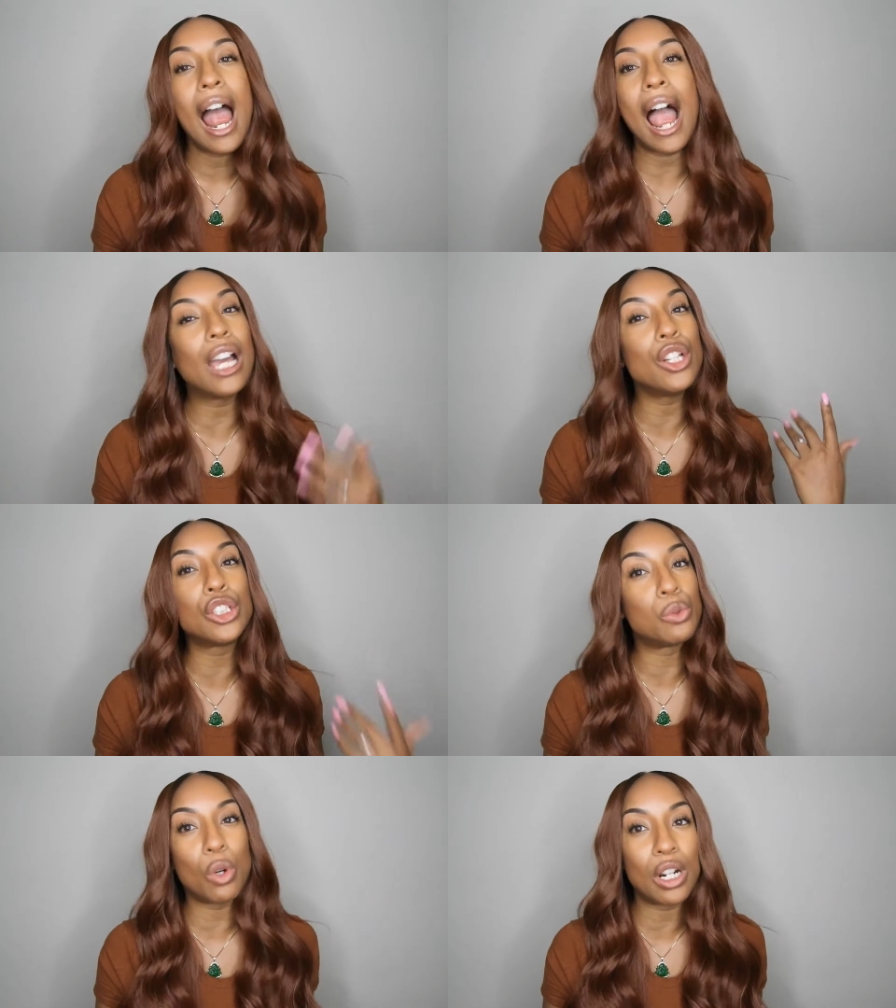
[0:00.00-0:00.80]
I could have
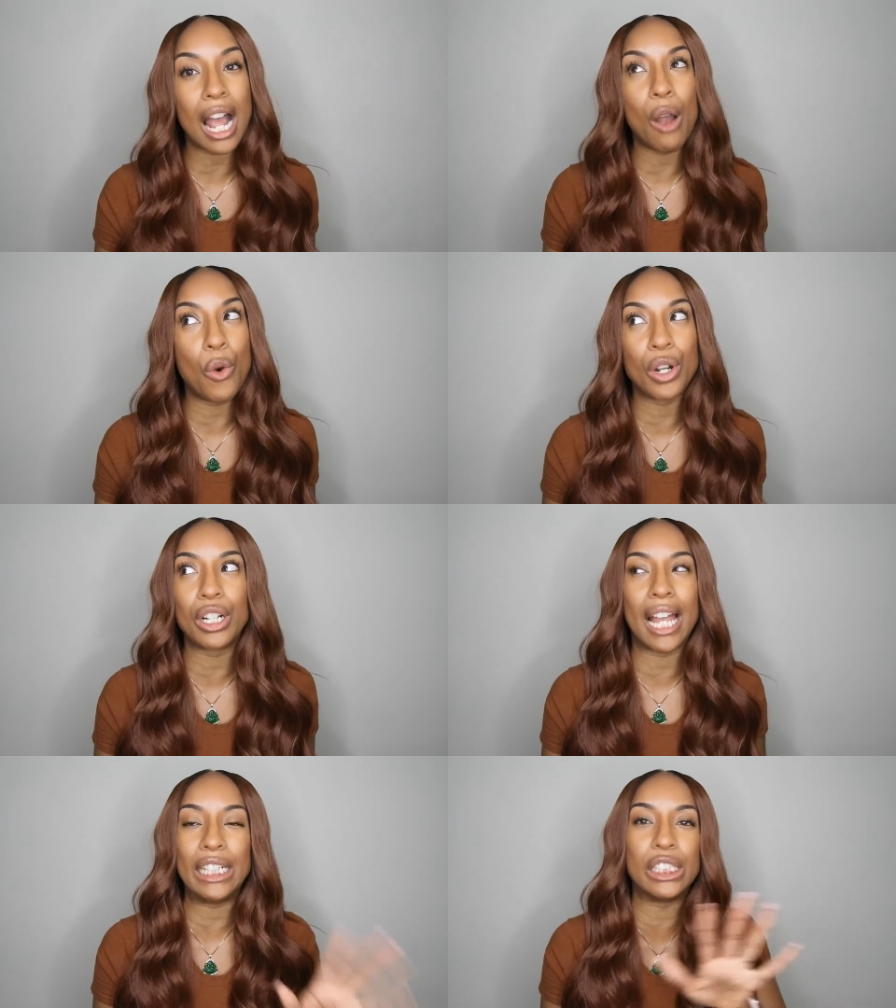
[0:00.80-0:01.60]
sworn I
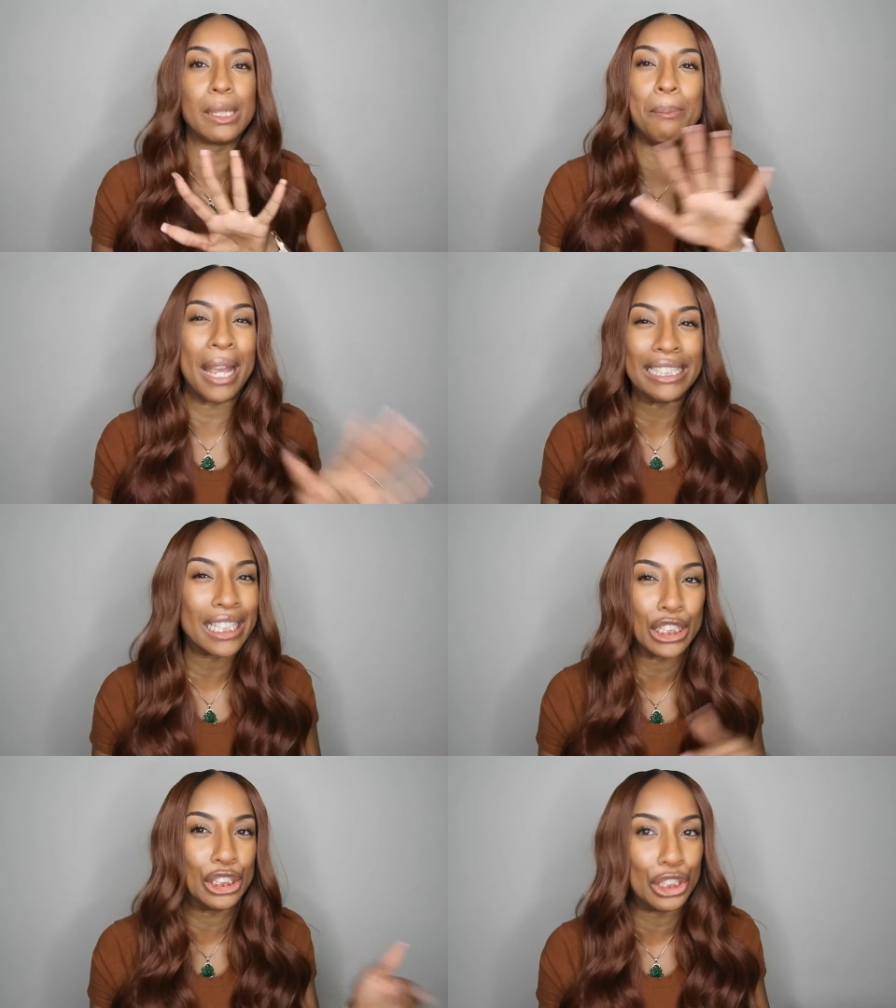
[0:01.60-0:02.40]
ordered like just a
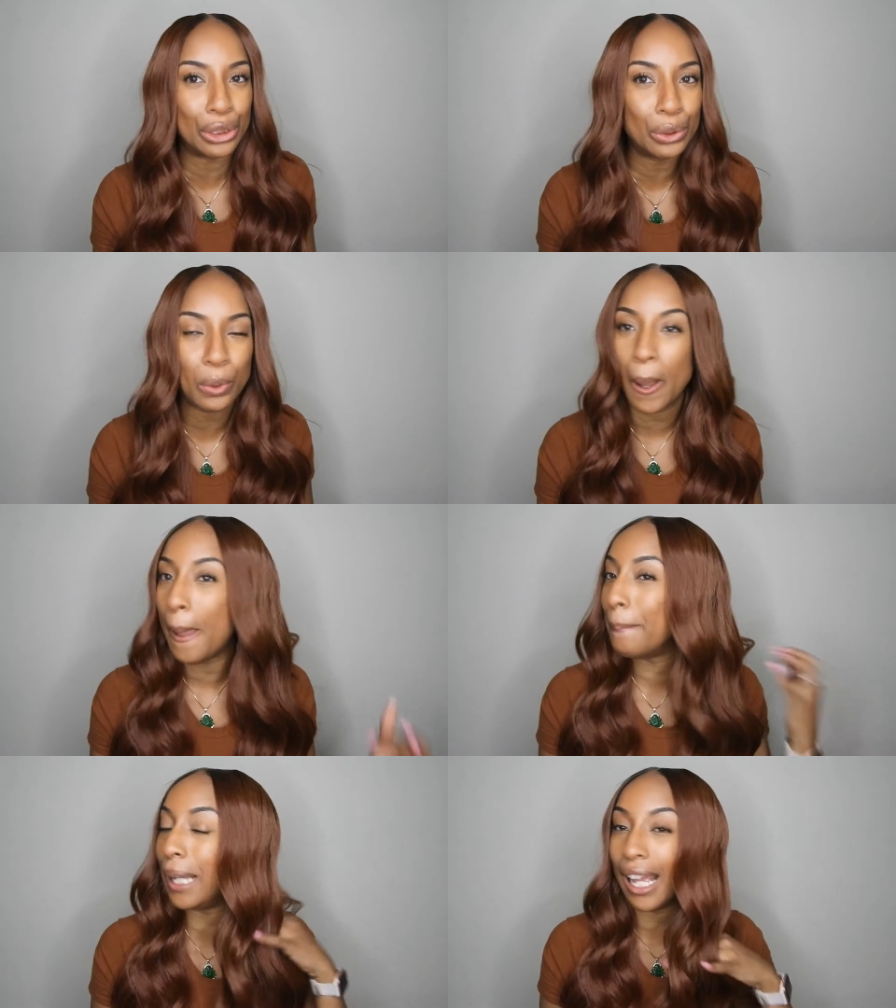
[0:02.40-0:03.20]
basic two,
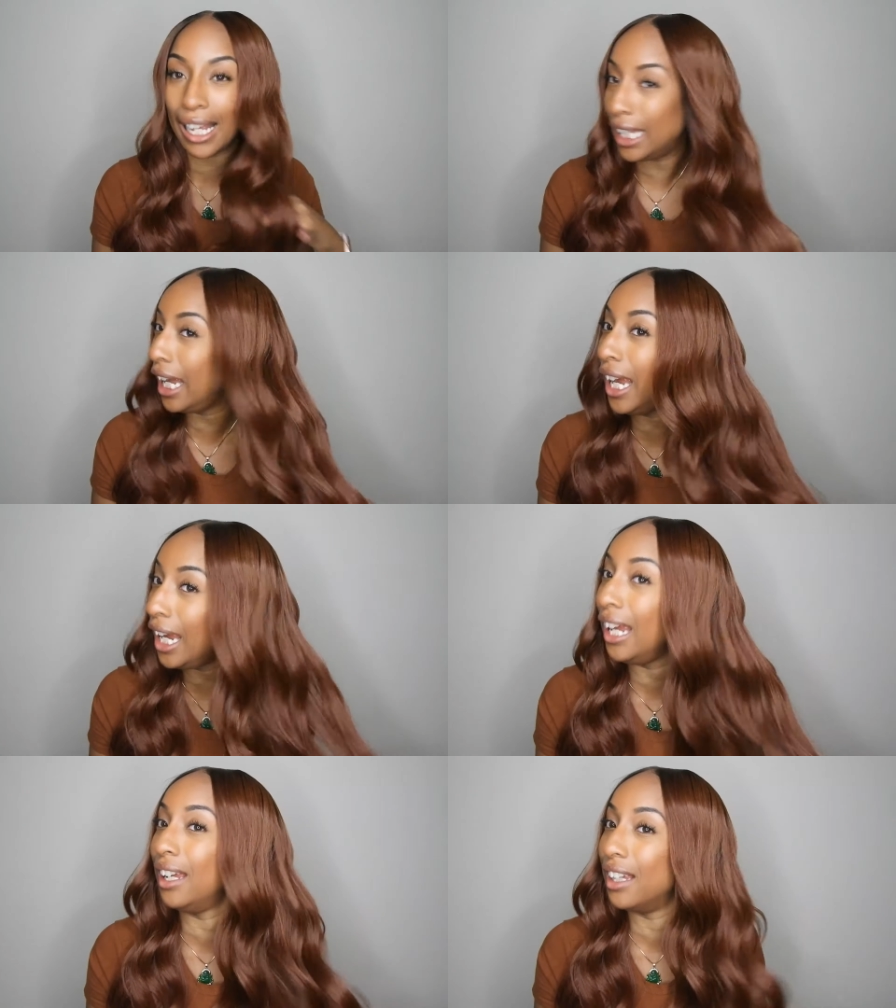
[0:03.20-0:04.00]
but
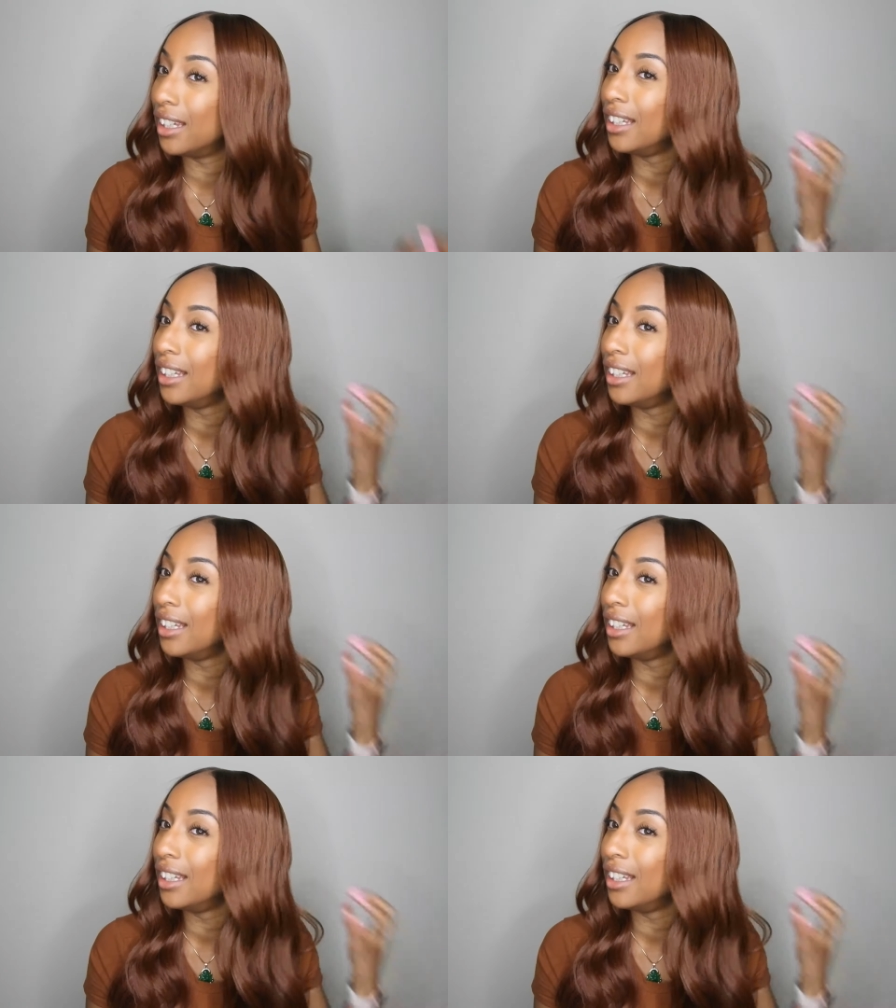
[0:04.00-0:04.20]
honey,